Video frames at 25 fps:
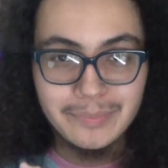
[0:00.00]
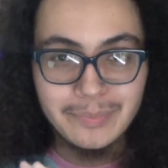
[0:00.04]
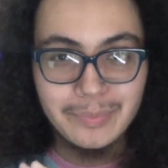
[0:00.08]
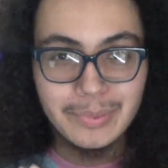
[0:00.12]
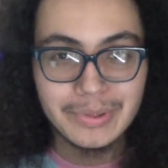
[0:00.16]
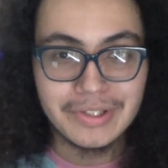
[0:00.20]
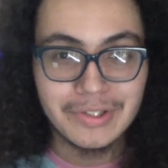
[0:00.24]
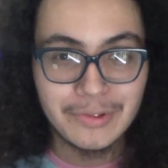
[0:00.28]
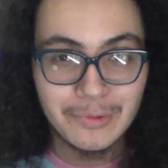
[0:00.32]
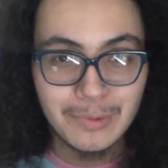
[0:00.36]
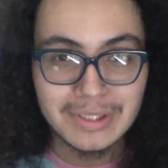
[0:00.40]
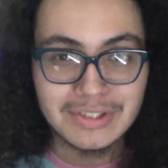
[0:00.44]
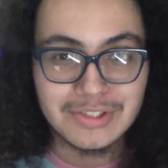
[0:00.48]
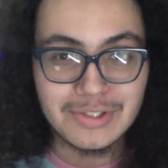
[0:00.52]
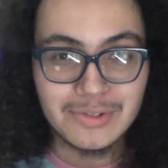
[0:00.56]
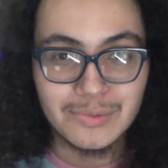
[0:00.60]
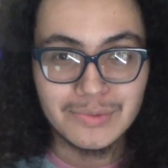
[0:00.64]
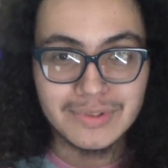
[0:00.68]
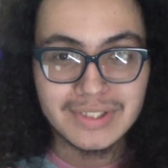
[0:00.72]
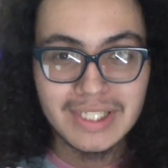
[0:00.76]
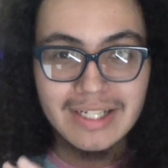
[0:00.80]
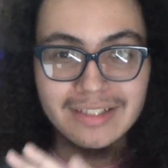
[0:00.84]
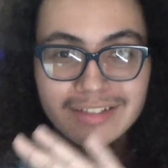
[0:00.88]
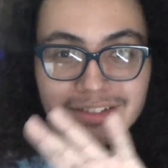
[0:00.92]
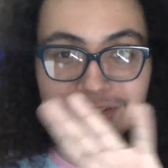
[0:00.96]
But the question
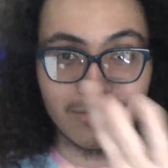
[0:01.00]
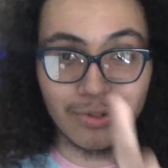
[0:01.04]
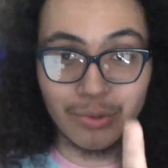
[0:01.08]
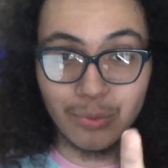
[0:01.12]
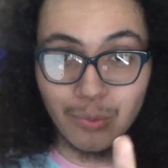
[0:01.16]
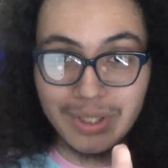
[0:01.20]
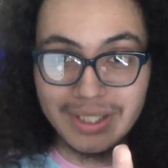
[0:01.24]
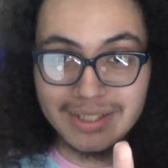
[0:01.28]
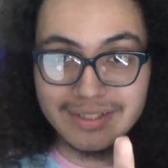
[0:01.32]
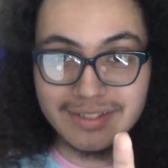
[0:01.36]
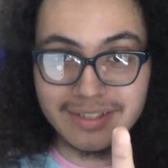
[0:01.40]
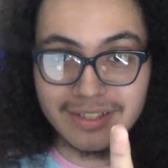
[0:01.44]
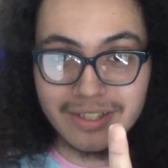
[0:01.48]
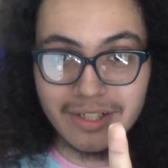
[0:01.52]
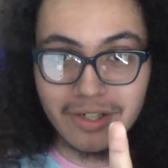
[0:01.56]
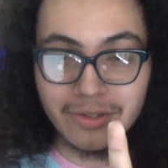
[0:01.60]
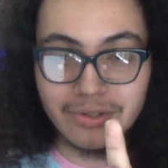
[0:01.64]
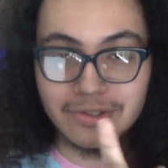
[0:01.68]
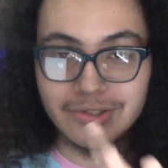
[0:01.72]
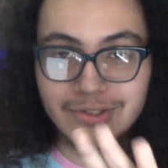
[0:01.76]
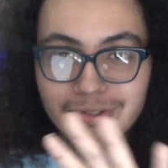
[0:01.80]
was asked 2 weeks ago,